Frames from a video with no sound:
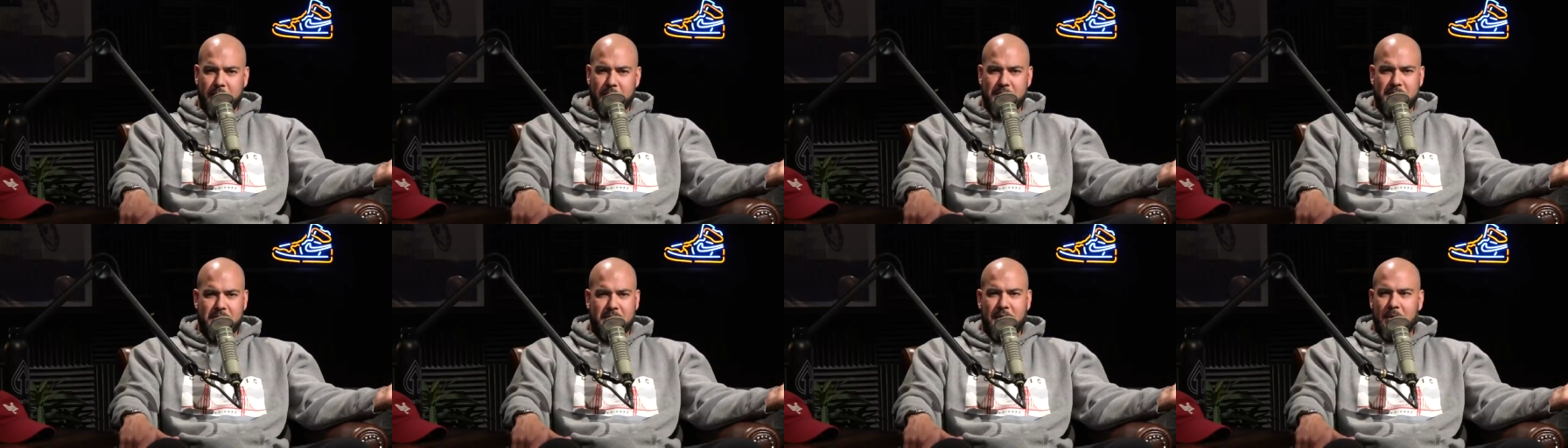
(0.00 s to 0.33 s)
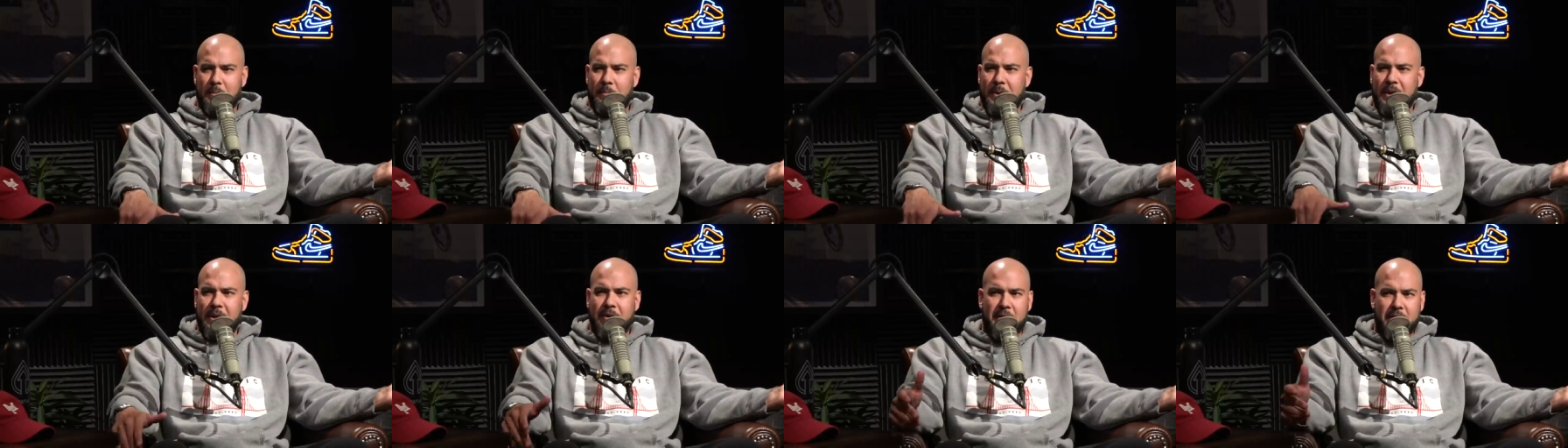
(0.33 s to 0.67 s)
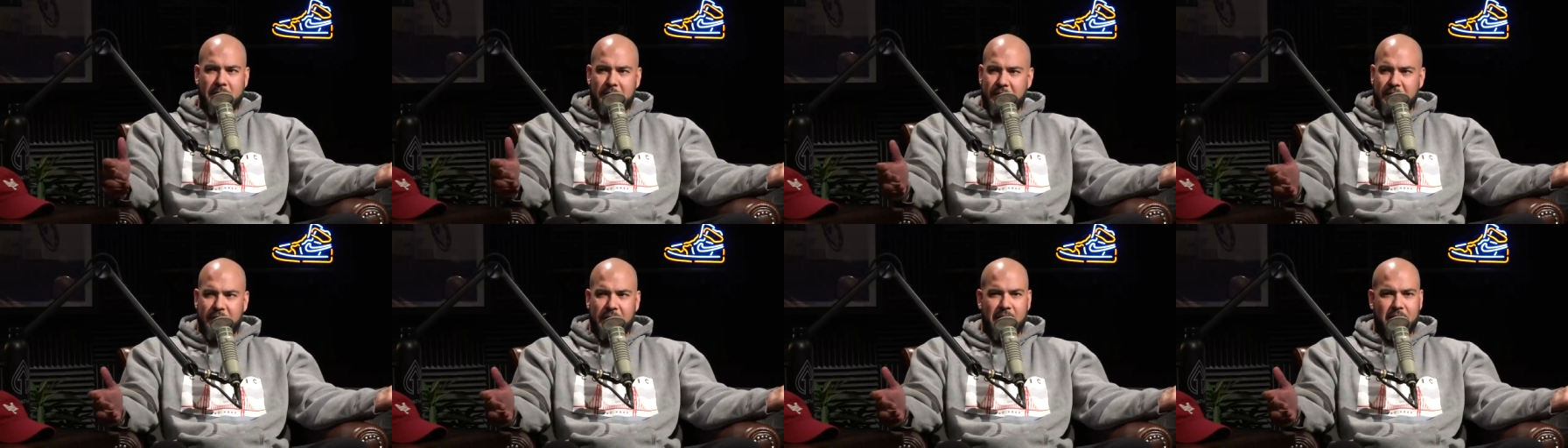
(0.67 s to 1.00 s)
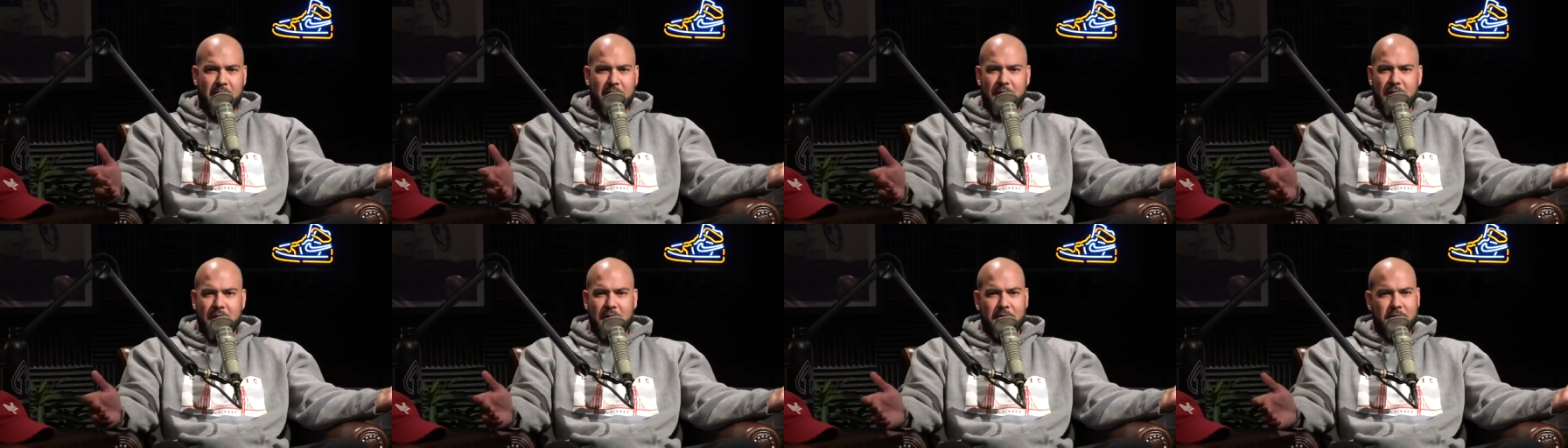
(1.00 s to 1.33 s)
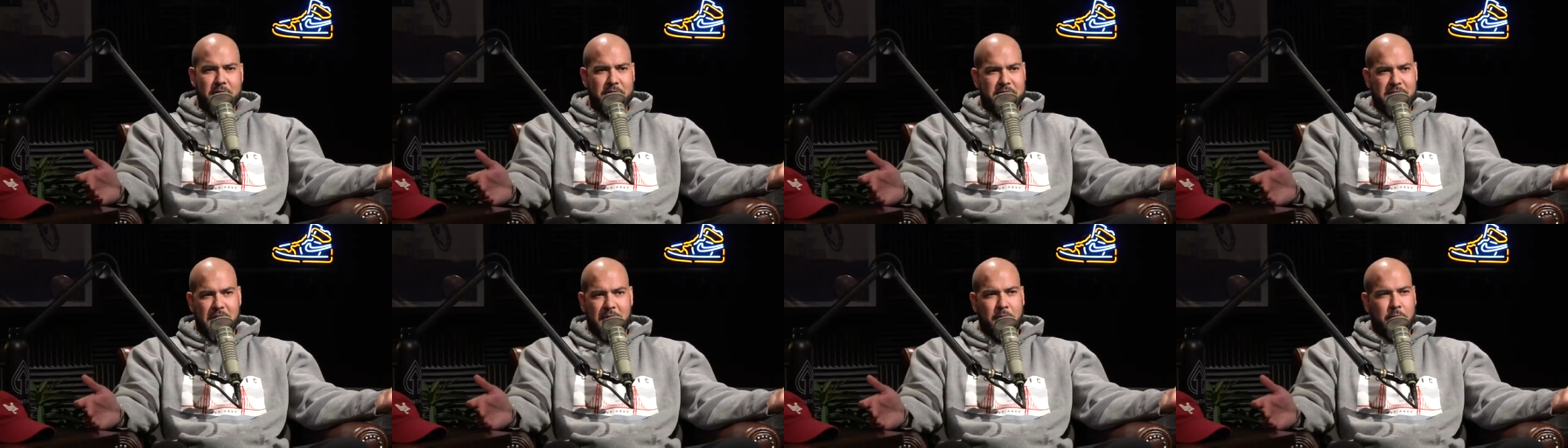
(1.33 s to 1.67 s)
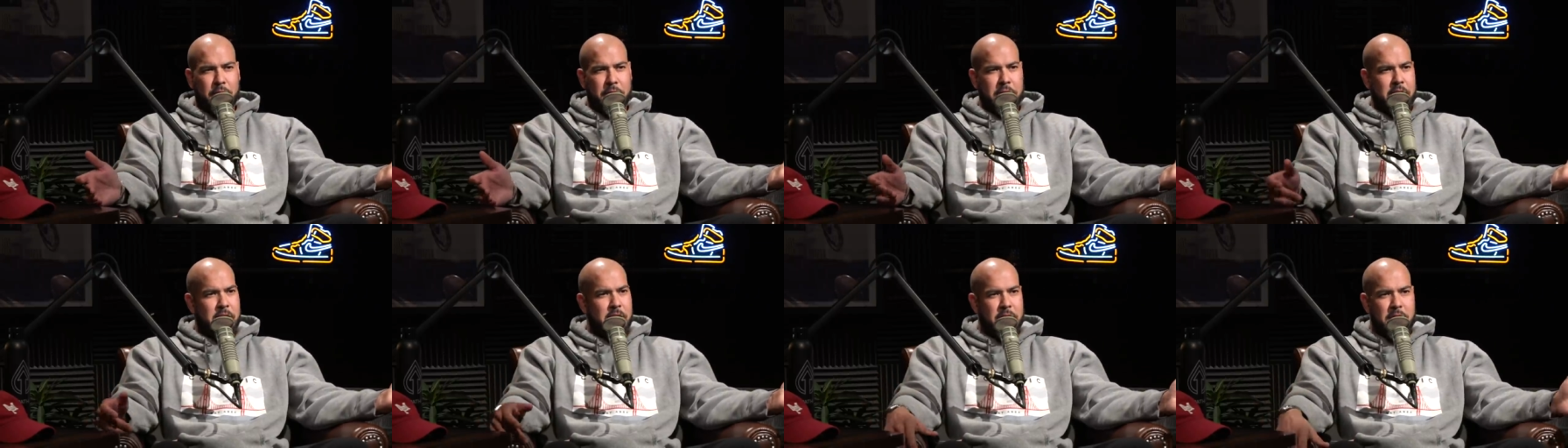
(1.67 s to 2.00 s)
was a period there for several
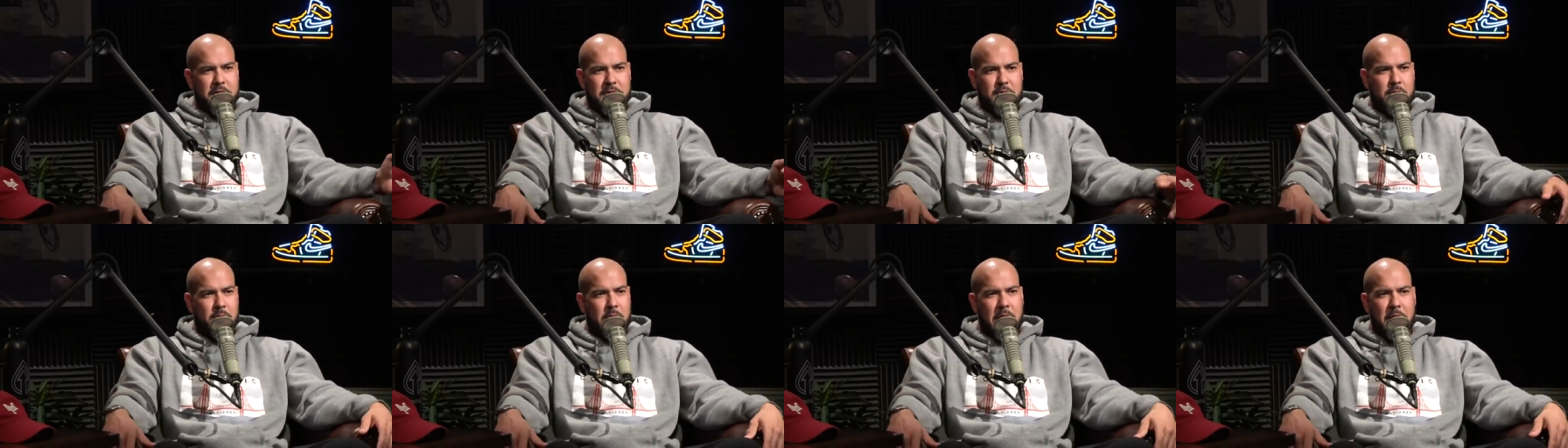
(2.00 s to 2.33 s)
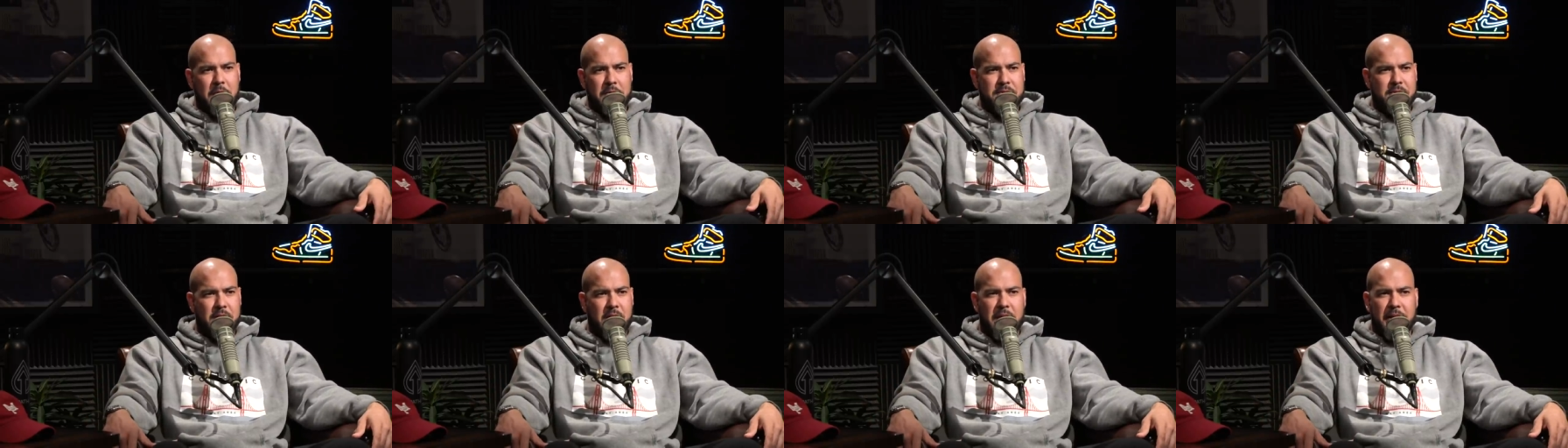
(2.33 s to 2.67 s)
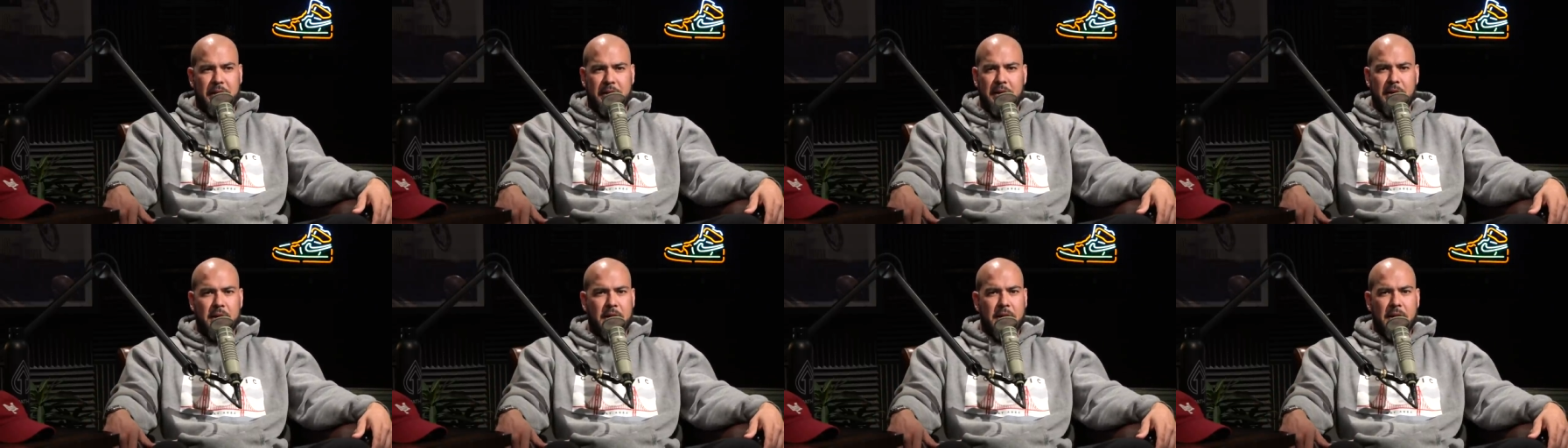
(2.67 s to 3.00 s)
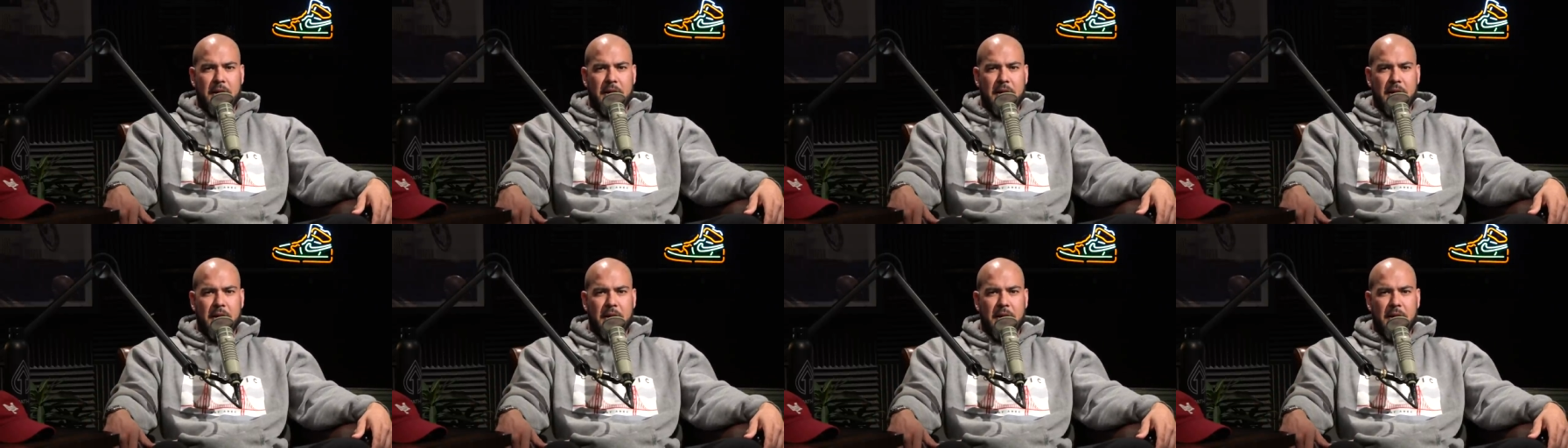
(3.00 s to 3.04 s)
years where I was like,